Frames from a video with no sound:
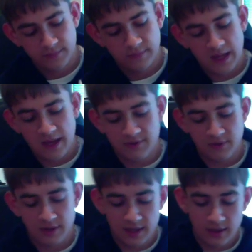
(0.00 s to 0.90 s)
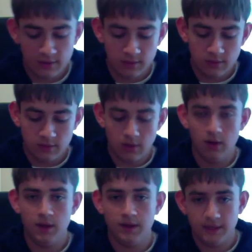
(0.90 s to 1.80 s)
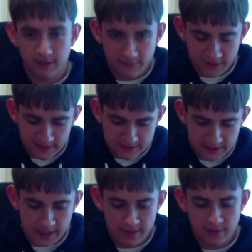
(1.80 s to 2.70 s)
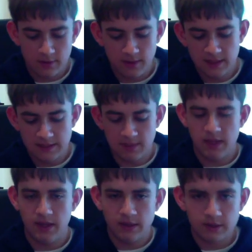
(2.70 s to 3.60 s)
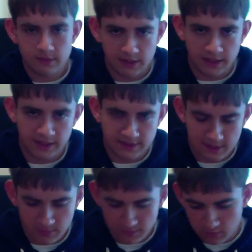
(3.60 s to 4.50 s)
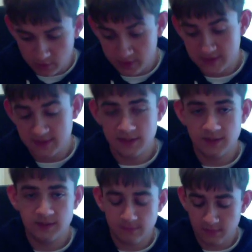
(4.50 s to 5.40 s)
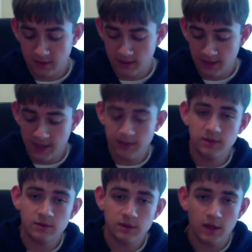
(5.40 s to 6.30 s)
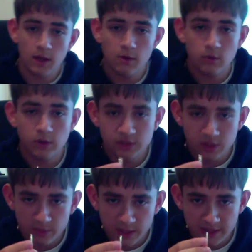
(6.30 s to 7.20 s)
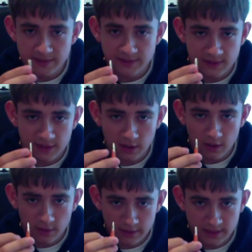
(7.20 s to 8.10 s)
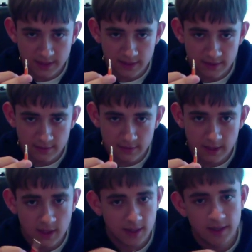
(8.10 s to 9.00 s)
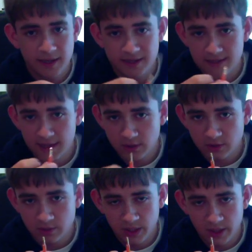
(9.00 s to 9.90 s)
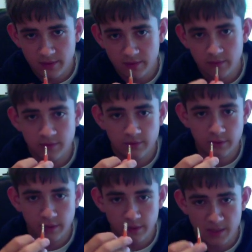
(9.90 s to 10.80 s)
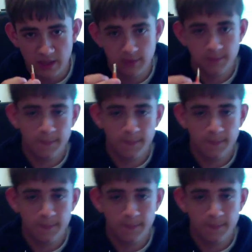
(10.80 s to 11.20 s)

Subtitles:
halfway down on the left-hand side, there is a mic, like I said before. This is the end where it terminates is a TRRS connector, and it has the extra pin for the mic.